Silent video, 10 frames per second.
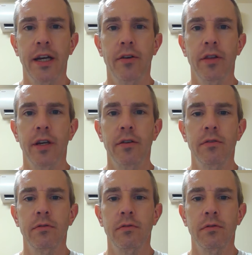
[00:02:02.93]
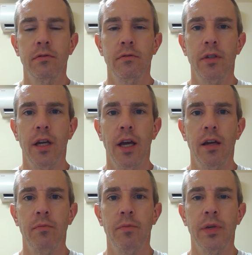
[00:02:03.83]
out there
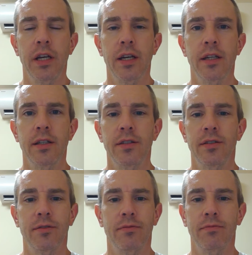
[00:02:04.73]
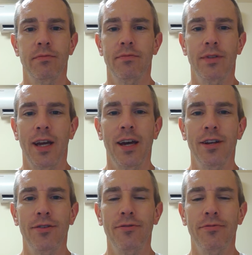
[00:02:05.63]
because how do
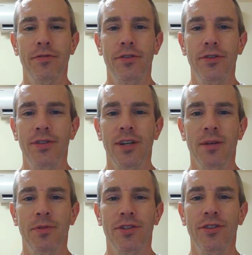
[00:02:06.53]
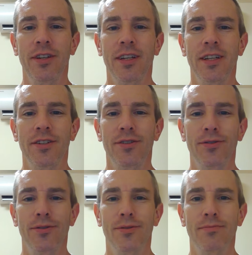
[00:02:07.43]
you refuse the opportunity
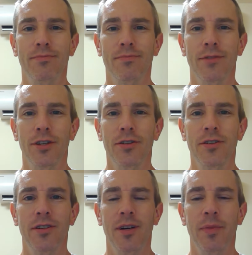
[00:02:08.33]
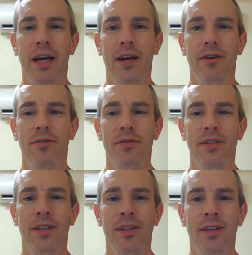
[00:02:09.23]
to learn
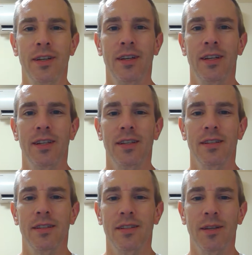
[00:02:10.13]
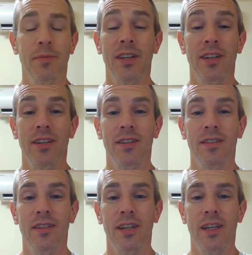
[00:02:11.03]
about something
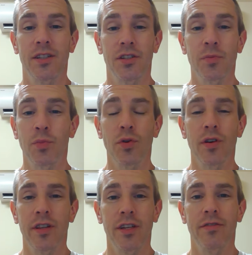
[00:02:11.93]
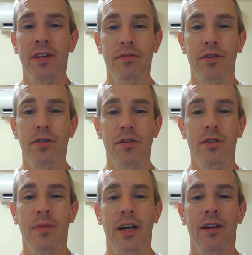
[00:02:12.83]
as a sport that you've never heard
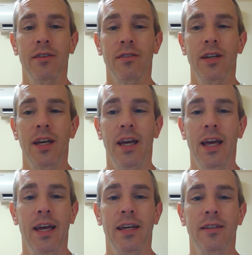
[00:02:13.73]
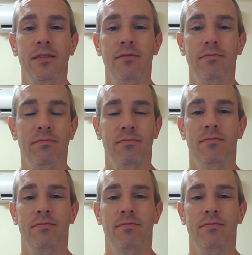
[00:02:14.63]
about, and